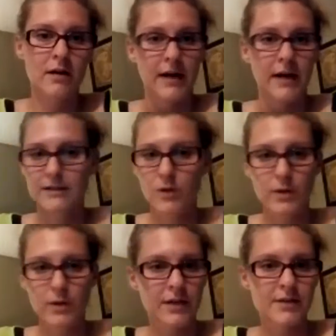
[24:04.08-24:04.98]
or I
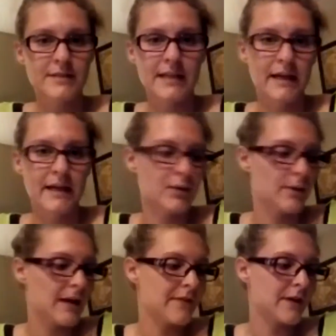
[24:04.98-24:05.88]
totally understand, or
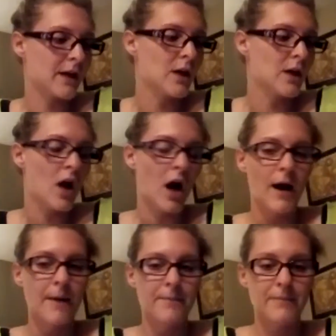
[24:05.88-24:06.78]
whatever.
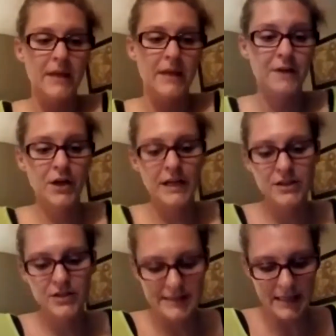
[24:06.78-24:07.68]
If you're
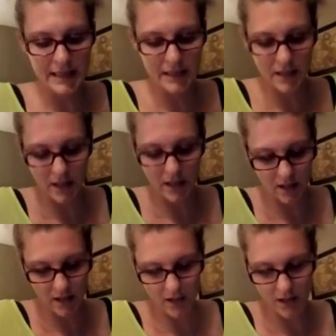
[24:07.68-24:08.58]
interested,
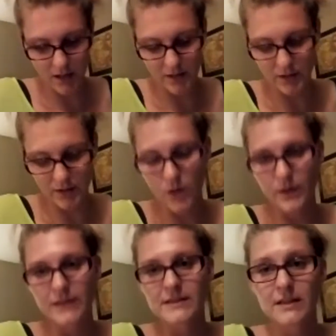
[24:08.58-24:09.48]

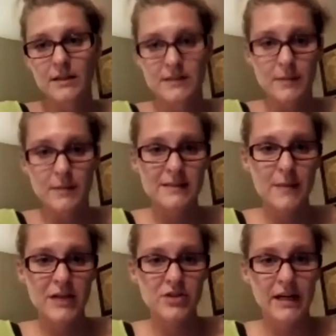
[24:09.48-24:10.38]
to make some
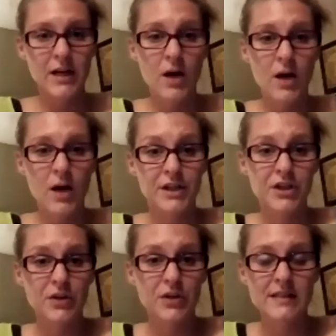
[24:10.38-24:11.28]
extra income while you're
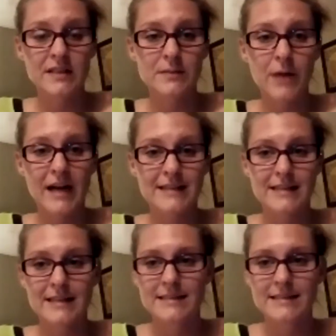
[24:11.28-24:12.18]
using these products
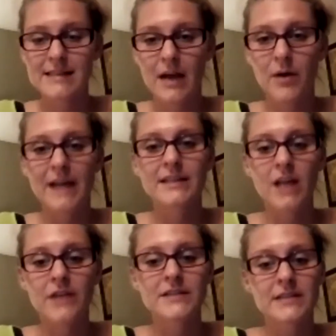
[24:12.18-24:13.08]
at a discount, I'd
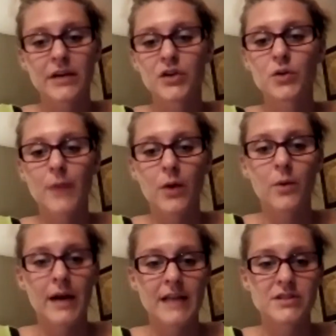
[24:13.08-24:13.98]
love to tell you about
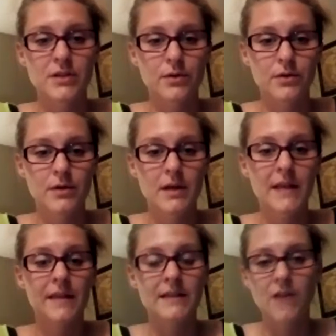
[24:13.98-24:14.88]
what I do.
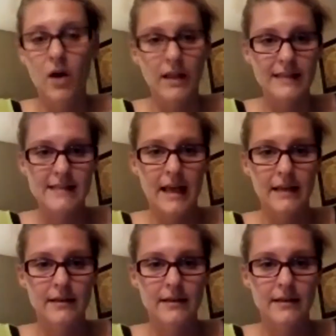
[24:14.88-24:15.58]
That's all I say.